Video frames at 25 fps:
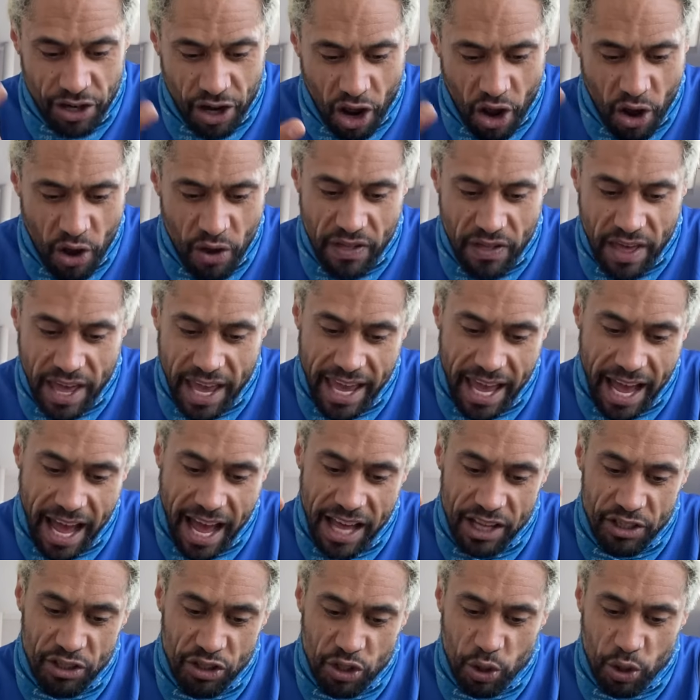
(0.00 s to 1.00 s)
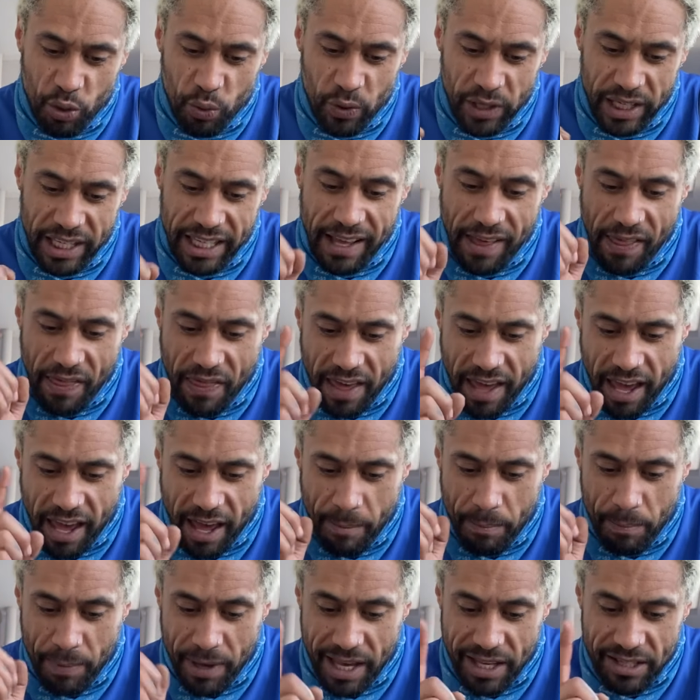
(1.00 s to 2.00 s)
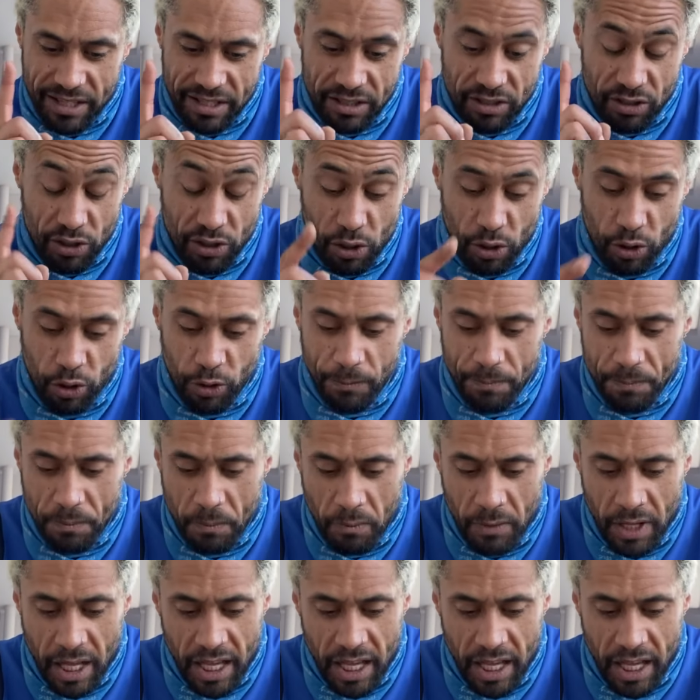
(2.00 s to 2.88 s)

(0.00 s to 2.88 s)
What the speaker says: know they are doing their best too.